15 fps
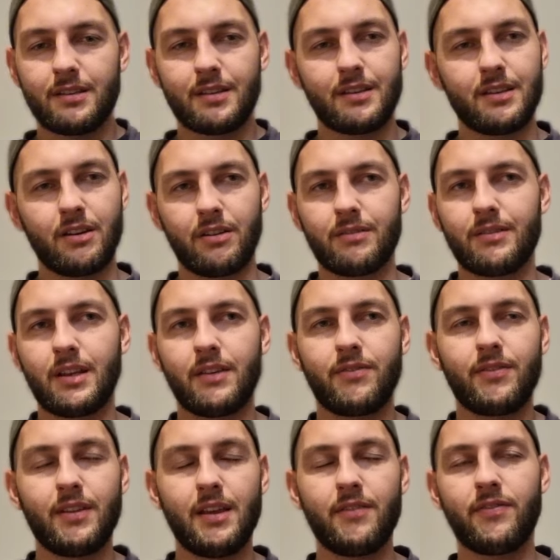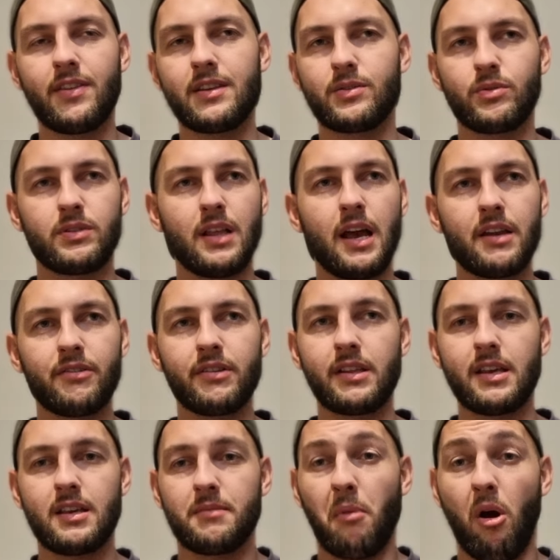if this was later in the
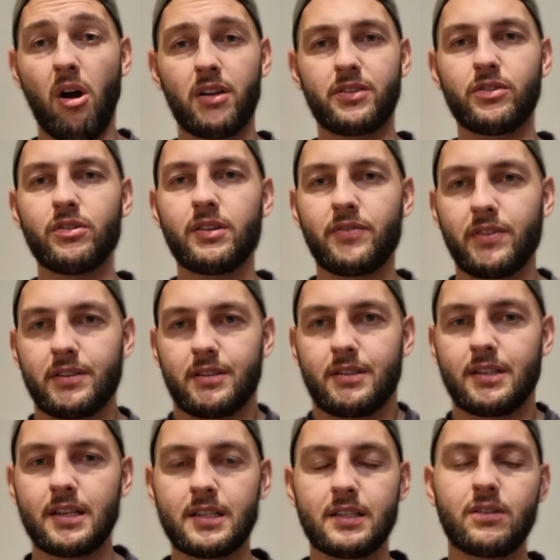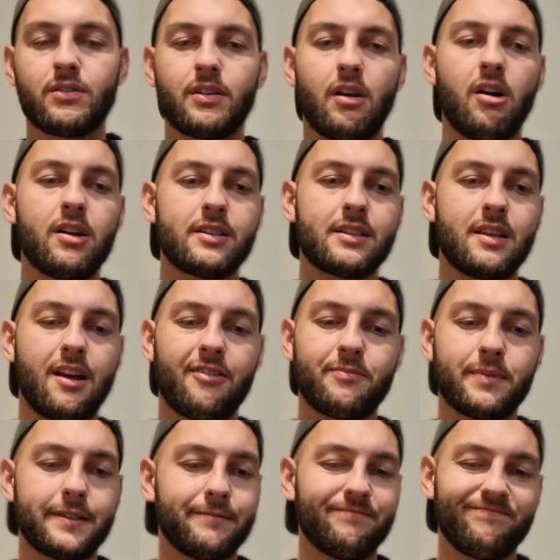year, you might do, if there's seasons on the line stuff,
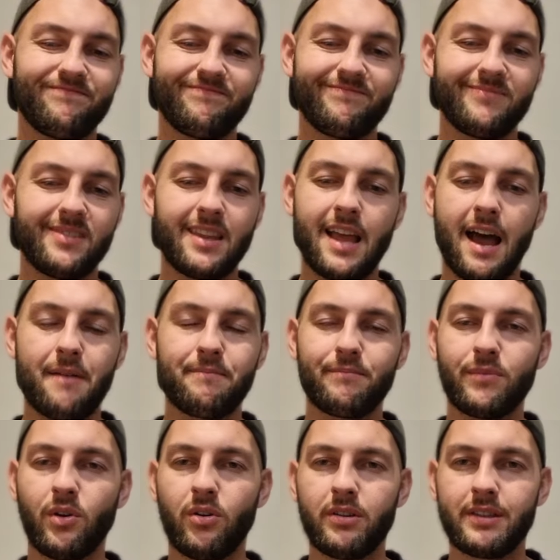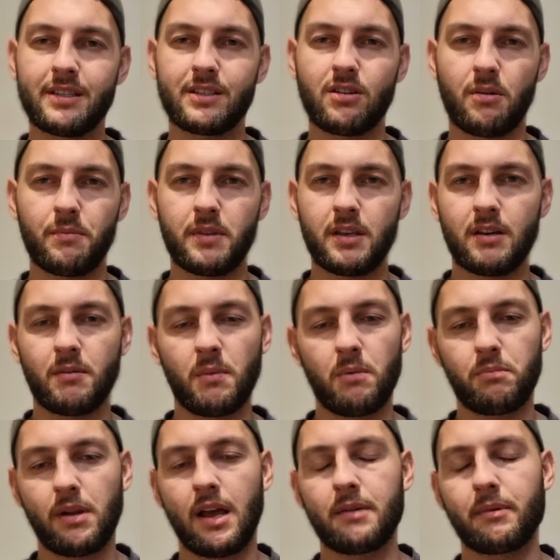but nah, not at this time of the year. I'm
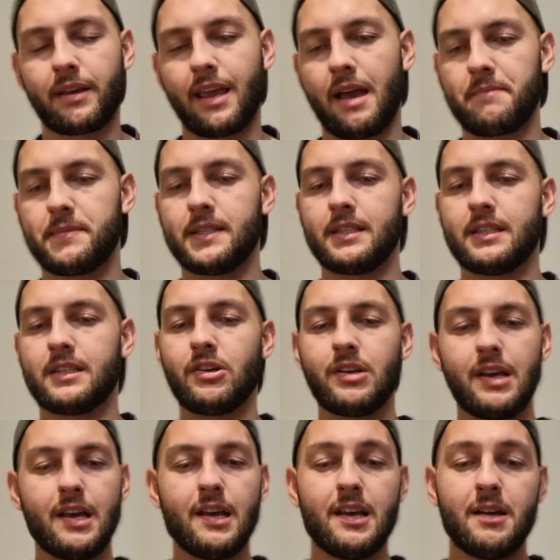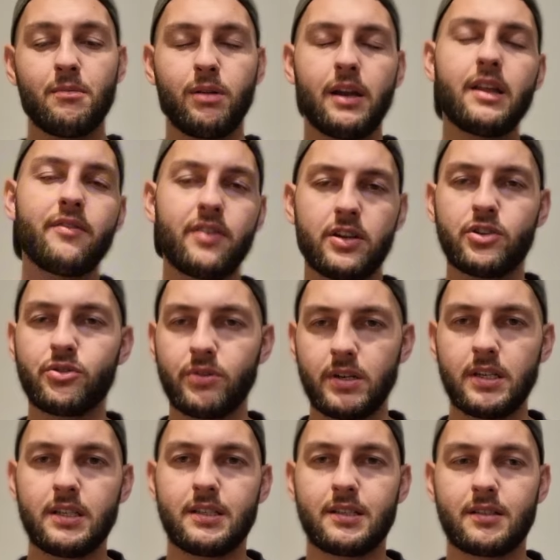not playing my captain. So plenty of
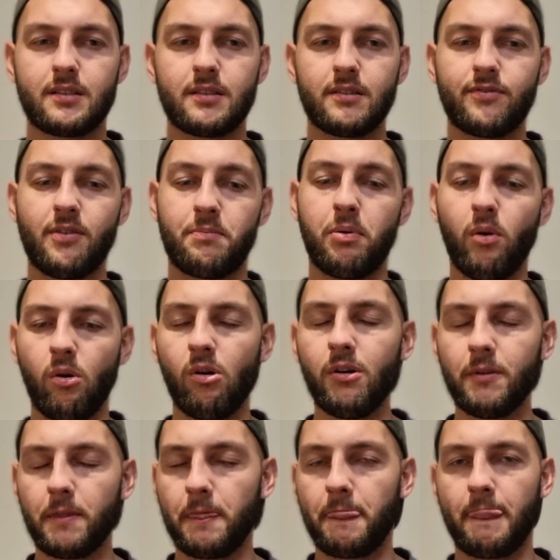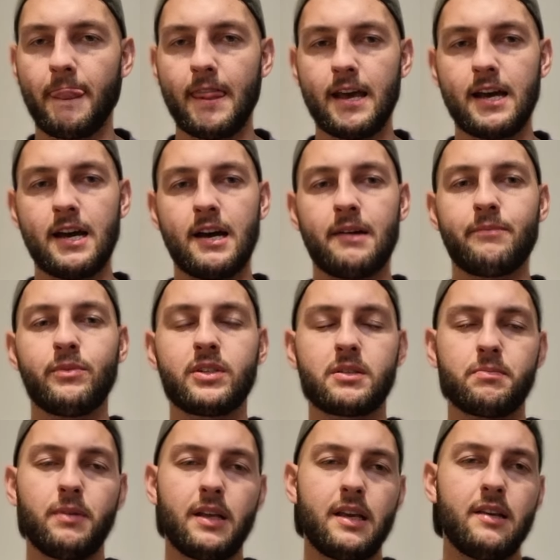injuries for Port, which
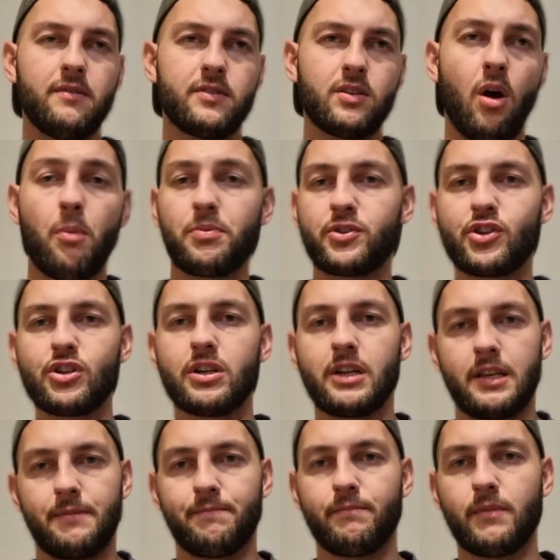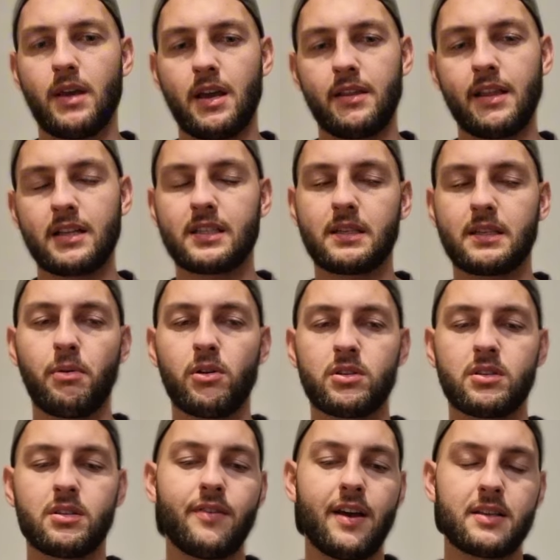leaves opportunity. And that's the
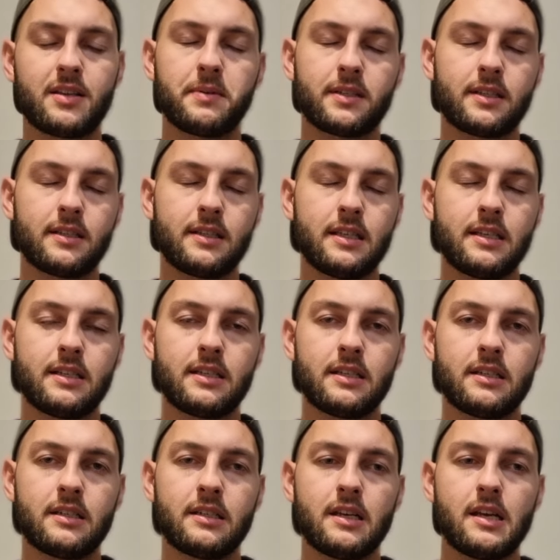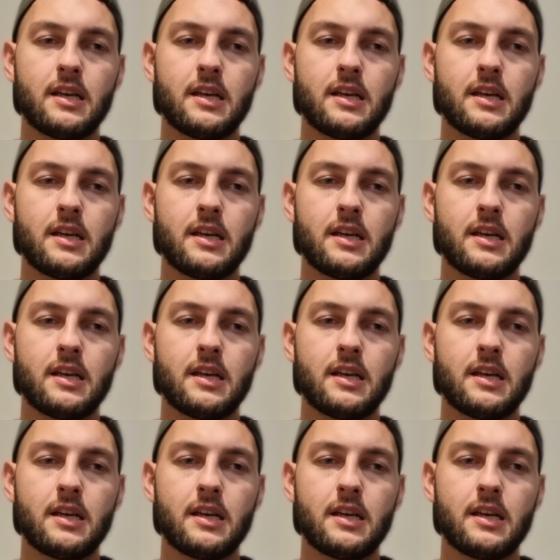positive aspect of this. And,